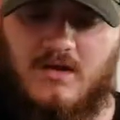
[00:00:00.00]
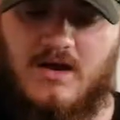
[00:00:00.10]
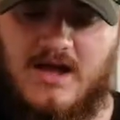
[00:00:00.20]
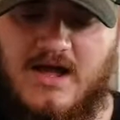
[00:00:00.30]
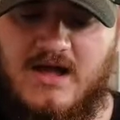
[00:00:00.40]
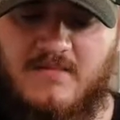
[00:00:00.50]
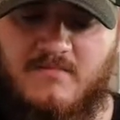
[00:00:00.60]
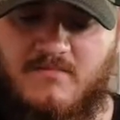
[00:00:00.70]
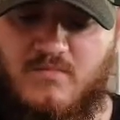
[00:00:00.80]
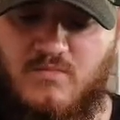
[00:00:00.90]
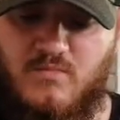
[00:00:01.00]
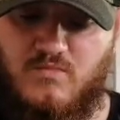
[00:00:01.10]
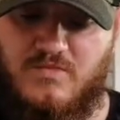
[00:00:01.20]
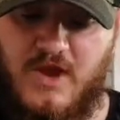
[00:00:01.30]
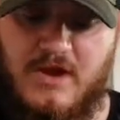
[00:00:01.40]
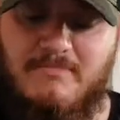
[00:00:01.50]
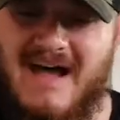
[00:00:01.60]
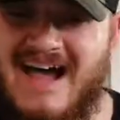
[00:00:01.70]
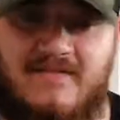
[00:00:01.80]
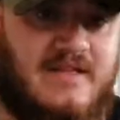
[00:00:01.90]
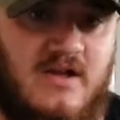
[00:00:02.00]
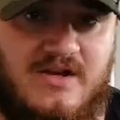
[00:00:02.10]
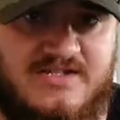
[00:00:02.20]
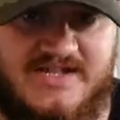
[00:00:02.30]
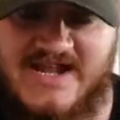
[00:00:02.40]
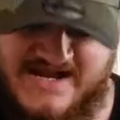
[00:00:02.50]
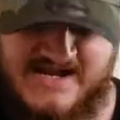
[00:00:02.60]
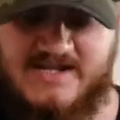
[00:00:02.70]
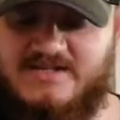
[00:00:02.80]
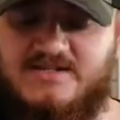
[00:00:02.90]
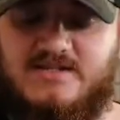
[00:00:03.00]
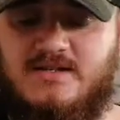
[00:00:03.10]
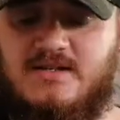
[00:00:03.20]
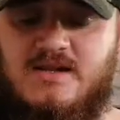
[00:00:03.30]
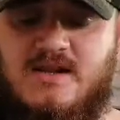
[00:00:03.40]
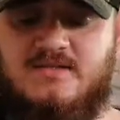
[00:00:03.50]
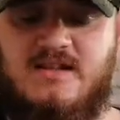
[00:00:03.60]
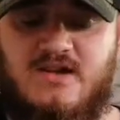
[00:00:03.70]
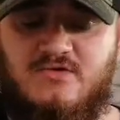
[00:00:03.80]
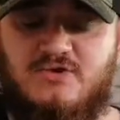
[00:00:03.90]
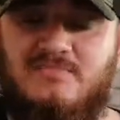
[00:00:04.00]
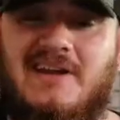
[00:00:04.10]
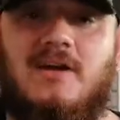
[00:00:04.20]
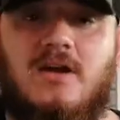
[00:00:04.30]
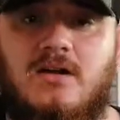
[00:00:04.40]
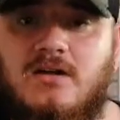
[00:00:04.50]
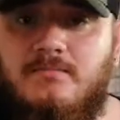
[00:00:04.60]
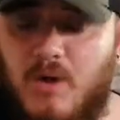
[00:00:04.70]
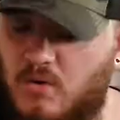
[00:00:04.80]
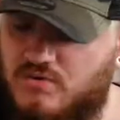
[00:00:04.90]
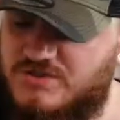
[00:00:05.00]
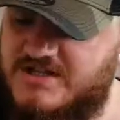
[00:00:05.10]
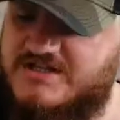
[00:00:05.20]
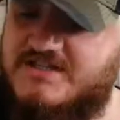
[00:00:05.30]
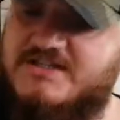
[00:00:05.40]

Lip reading: the only bad thing I could say is they don't do bigger bottles. This is a